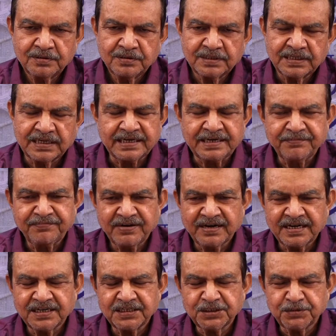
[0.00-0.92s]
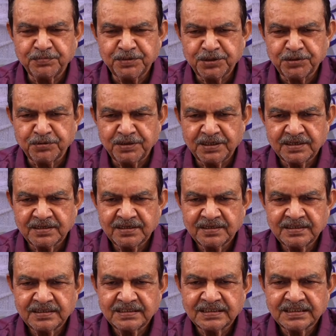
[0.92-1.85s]
the difference between
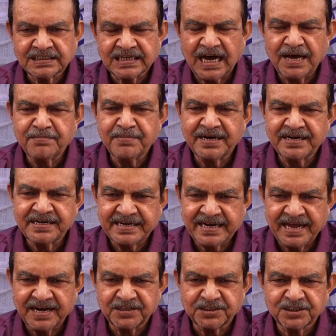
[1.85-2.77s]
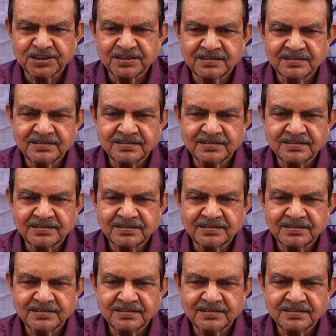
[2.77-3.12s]
time and tense.